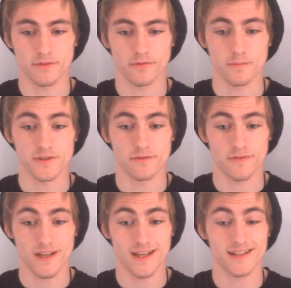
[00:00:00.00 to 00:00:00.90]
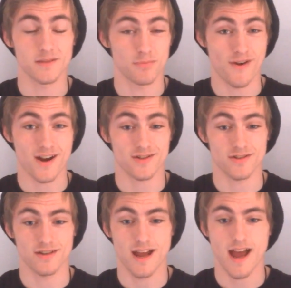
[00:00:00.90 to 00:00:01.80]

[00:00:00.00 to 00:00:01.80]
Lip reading: from severe depression,